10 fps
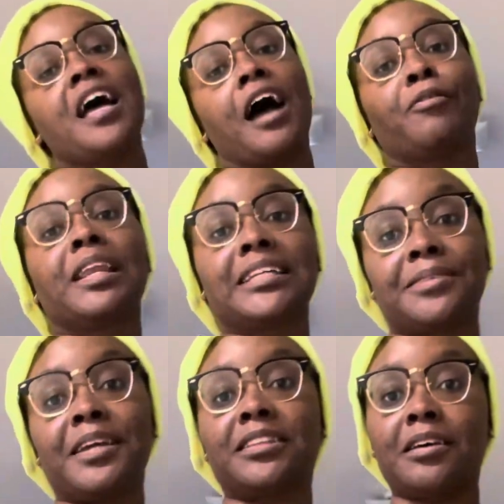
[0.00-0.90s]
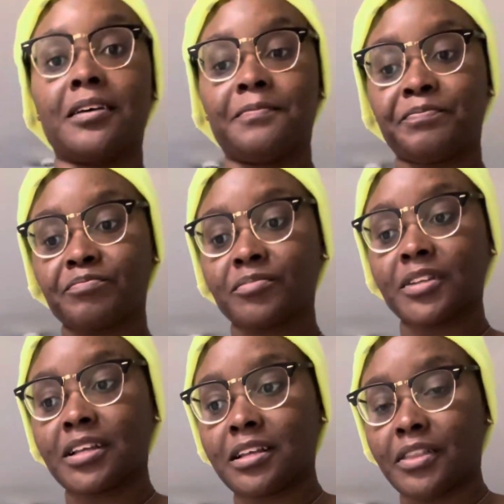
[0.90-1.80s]
I would like to make the
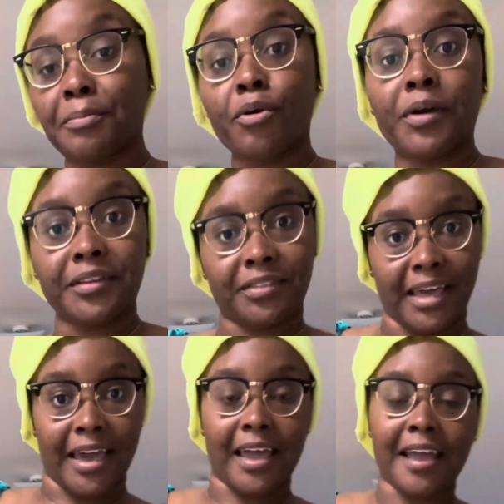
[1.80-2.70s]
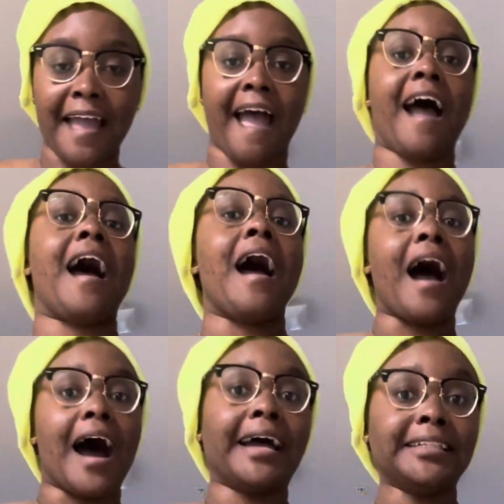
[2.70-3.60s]
point that
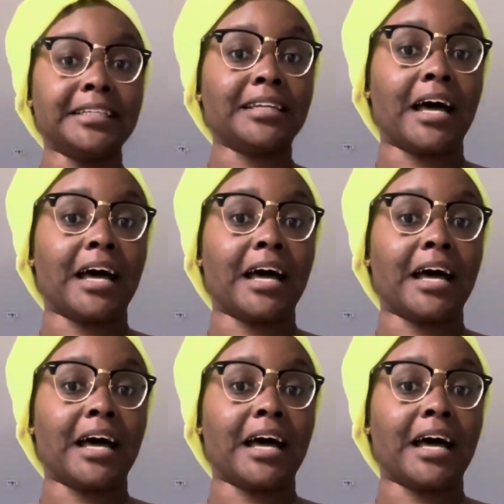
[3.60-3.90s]
I did